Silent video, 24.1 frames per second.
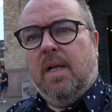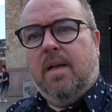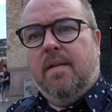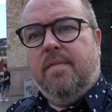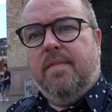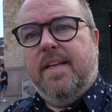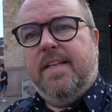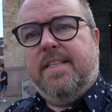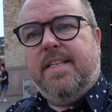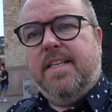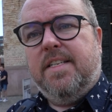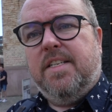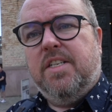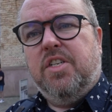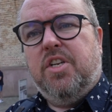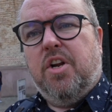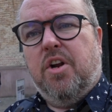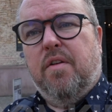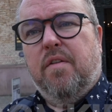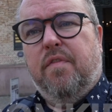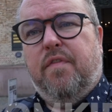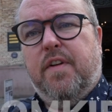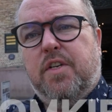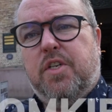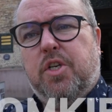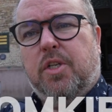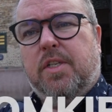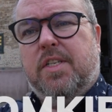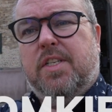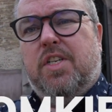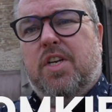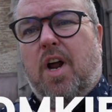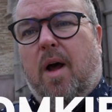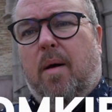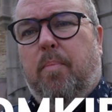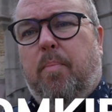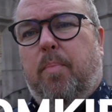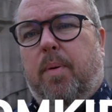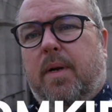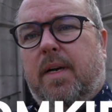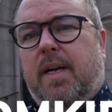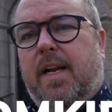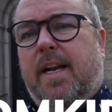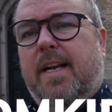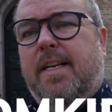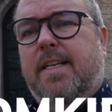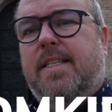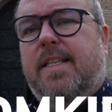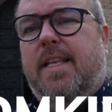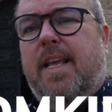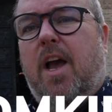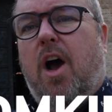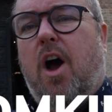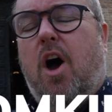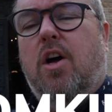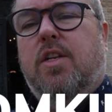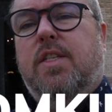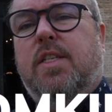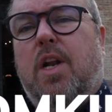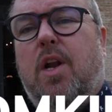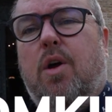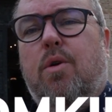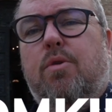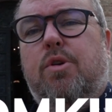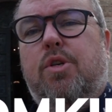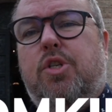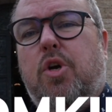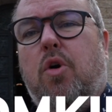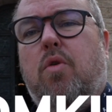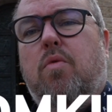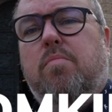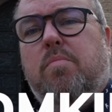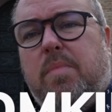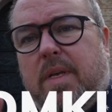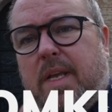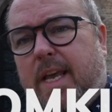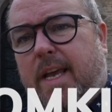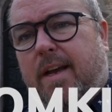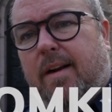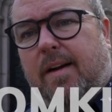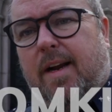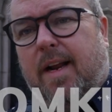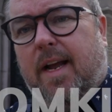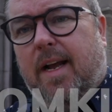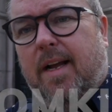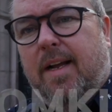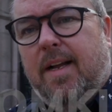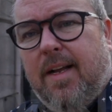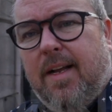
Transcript: This isn't an official stop, but it is the Oslo Domkirke,